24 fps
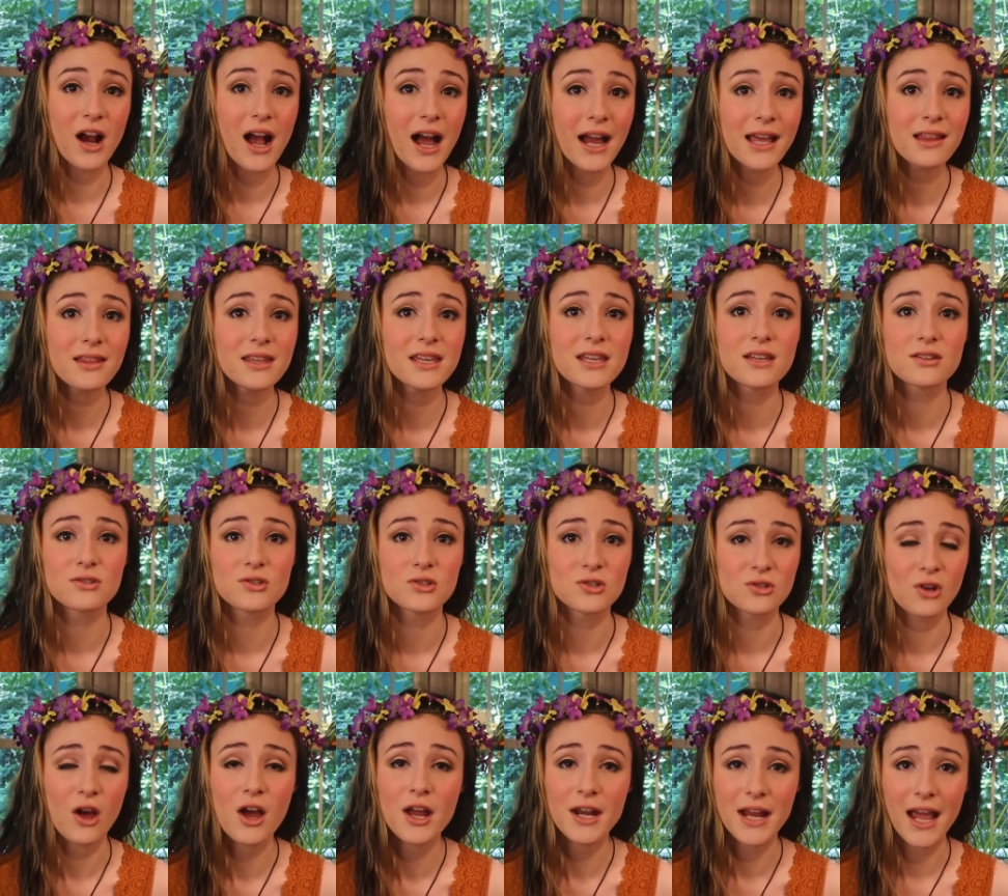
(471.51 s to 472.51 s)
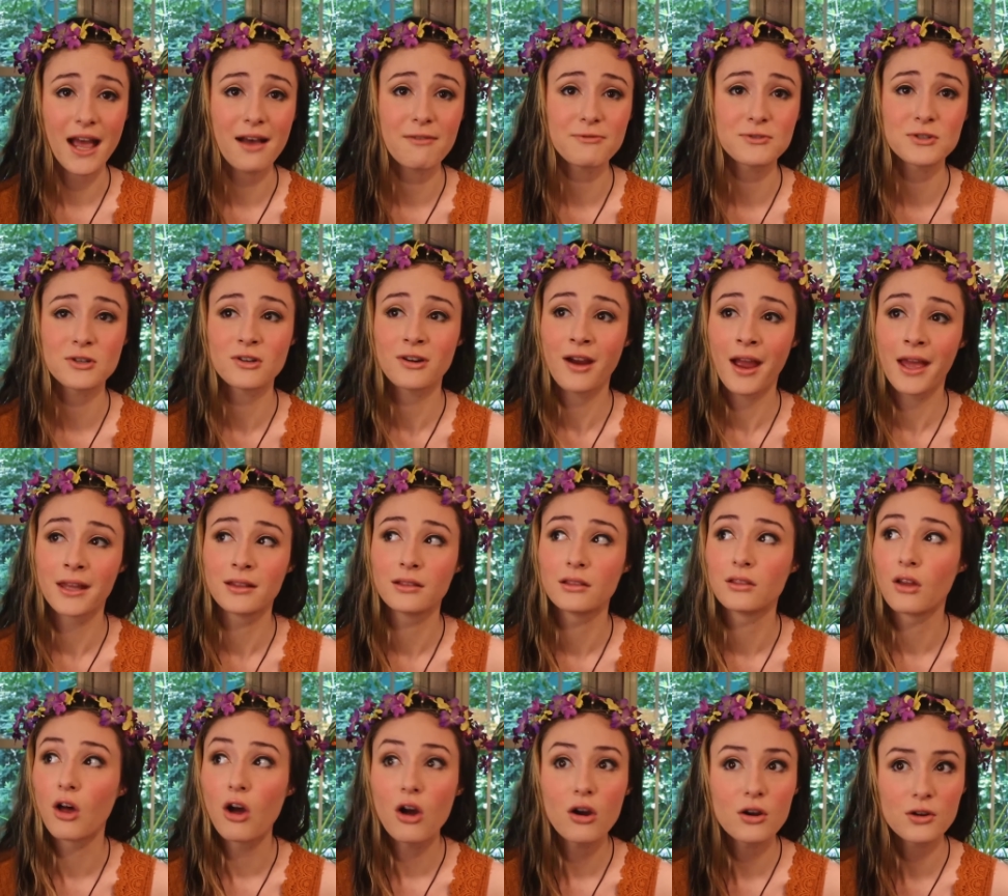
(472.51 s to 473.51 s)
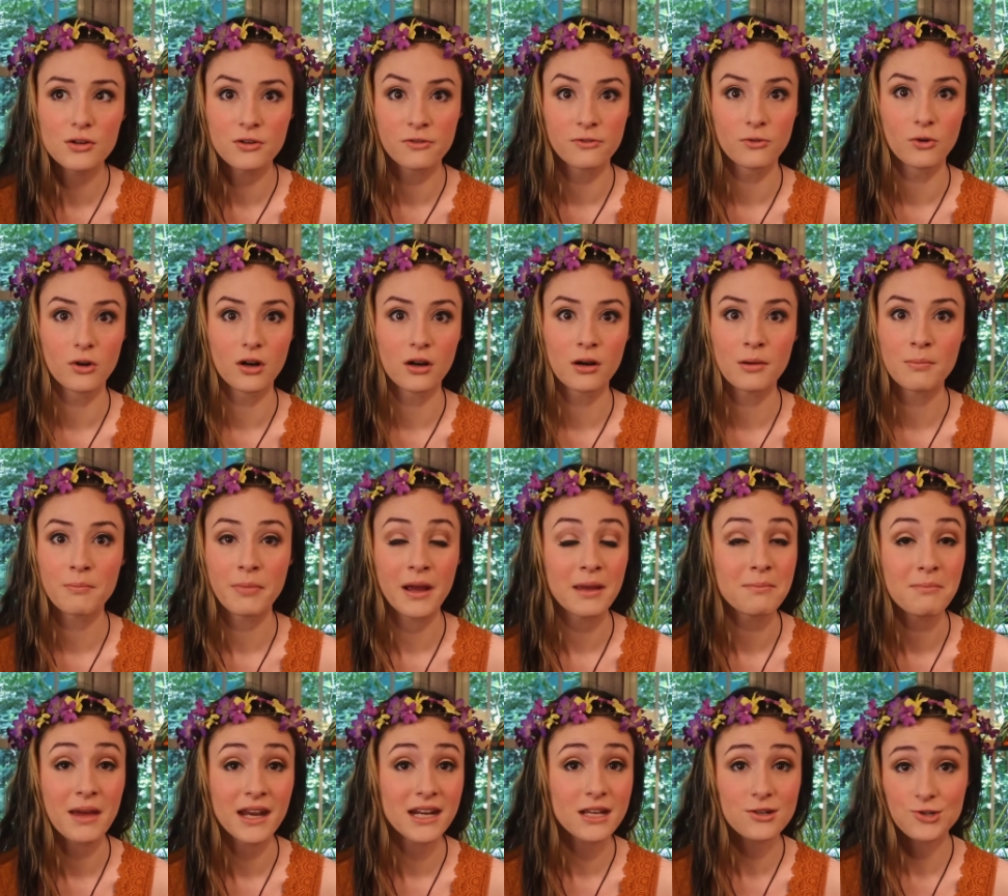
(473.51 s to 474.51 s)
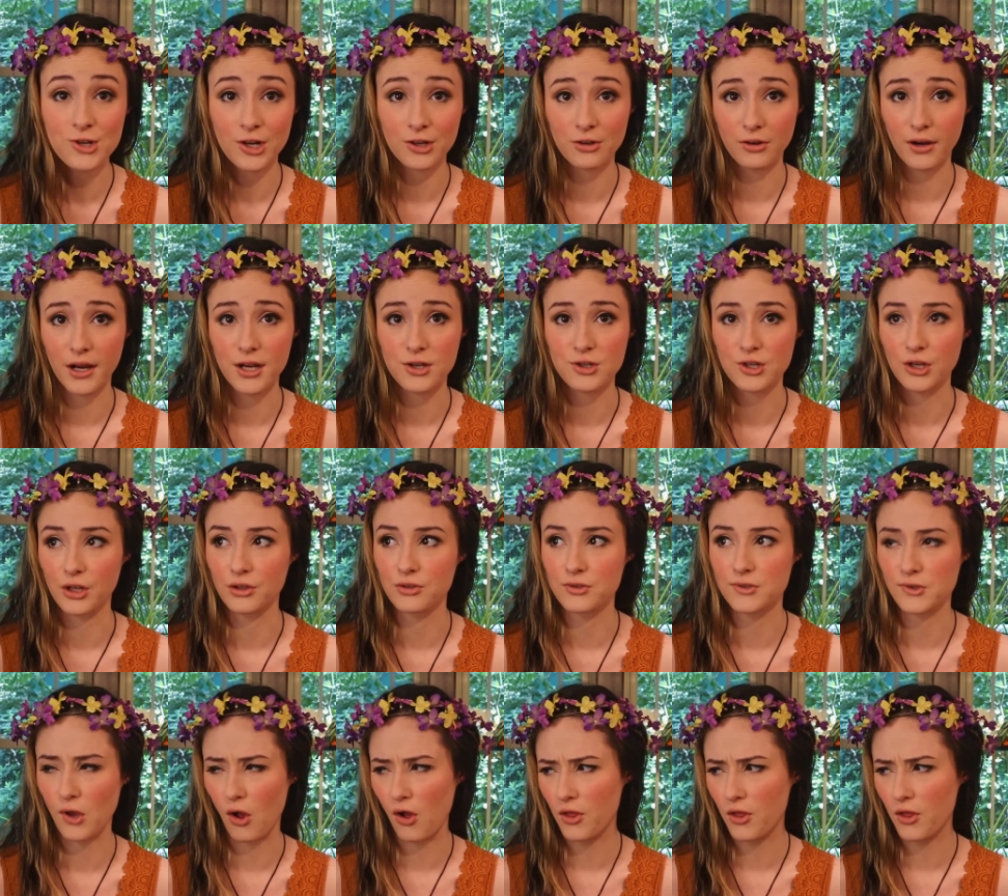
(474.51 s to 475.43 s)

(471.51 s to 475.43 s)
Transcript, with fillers: highly sought after and longed for by many generations,